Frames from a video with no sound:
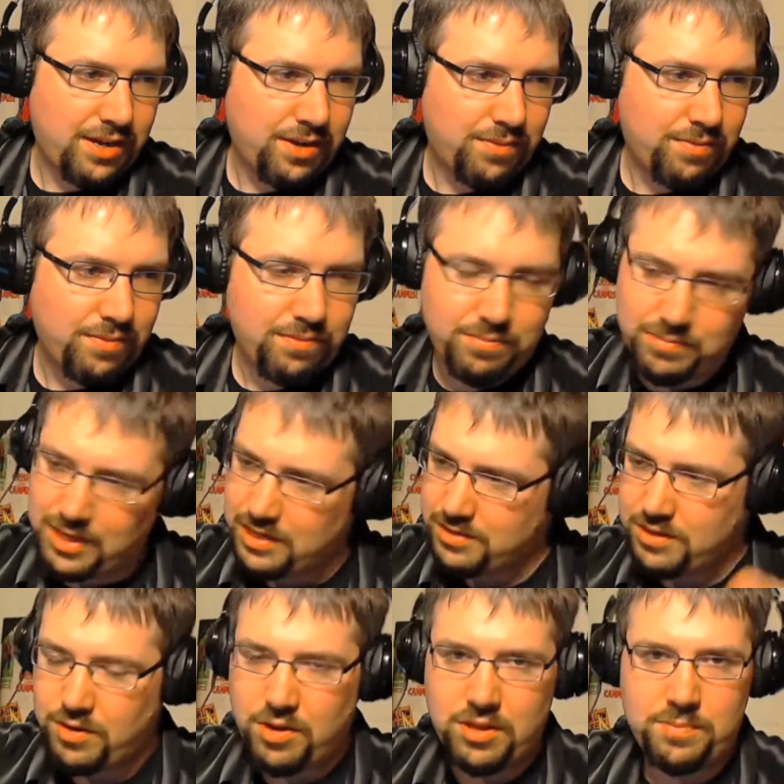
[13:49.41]
Uh, let
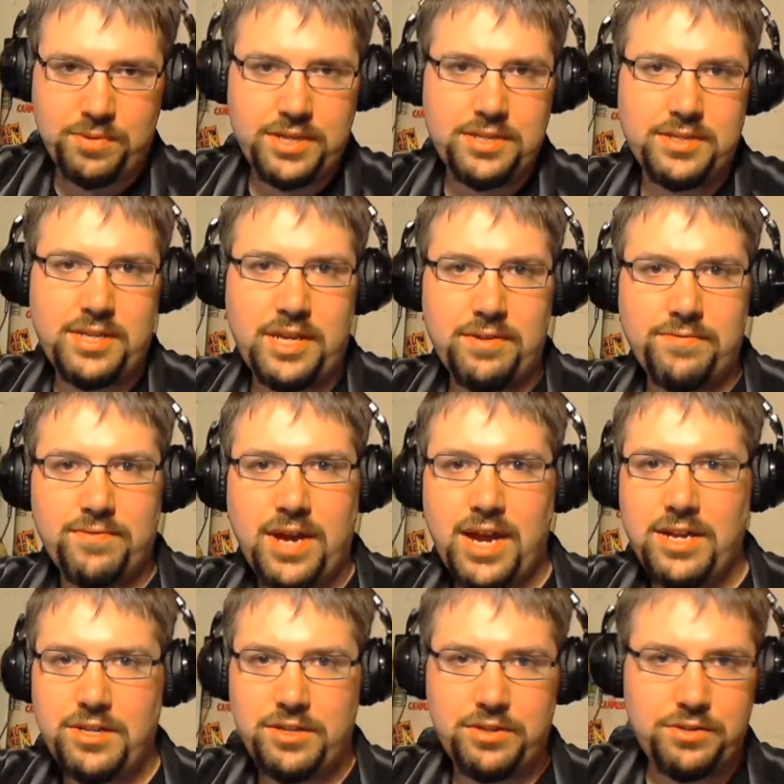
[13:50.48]
us know all the places they can
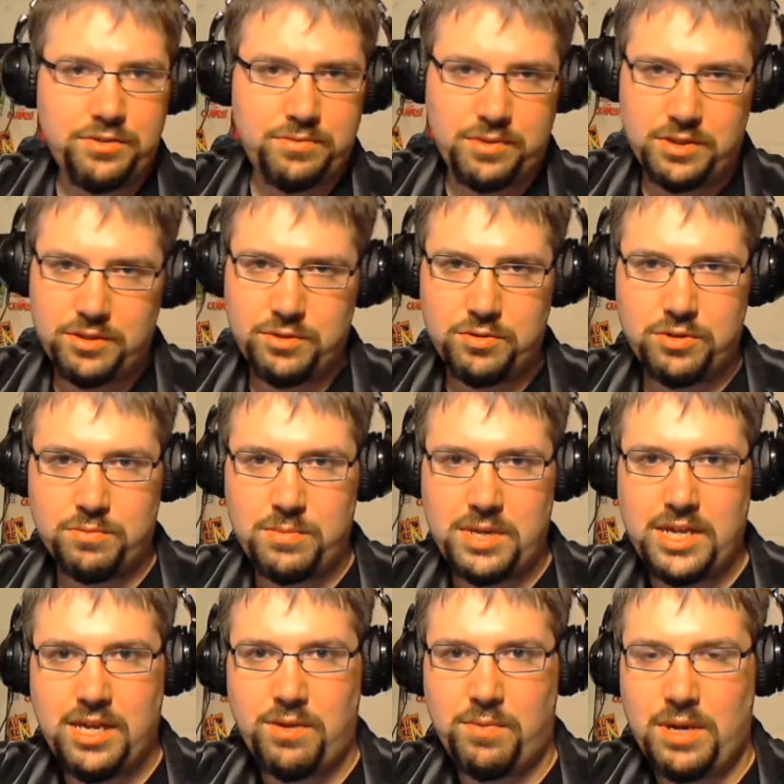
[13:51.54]
find you on social
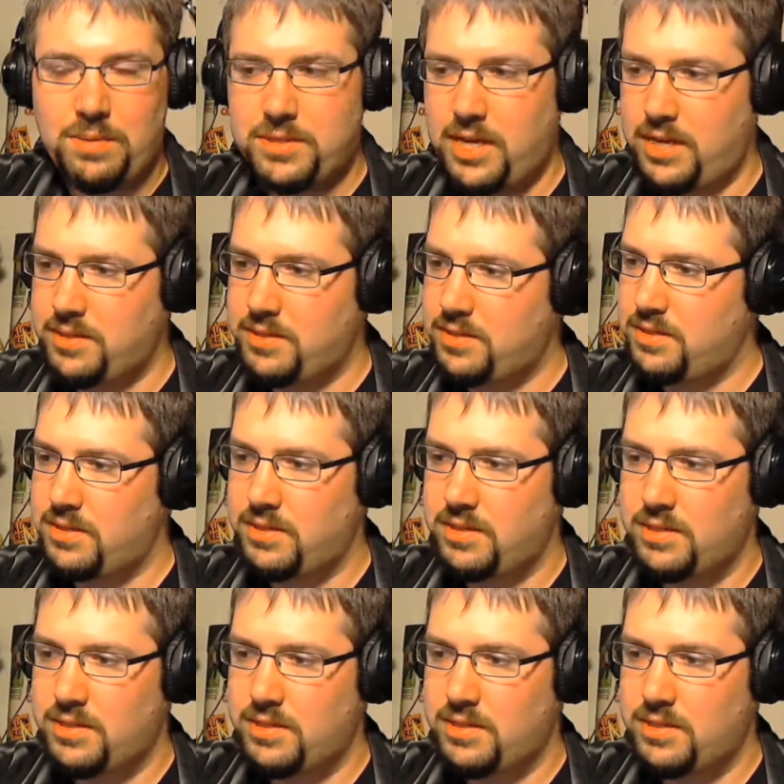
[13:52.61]
media, websites.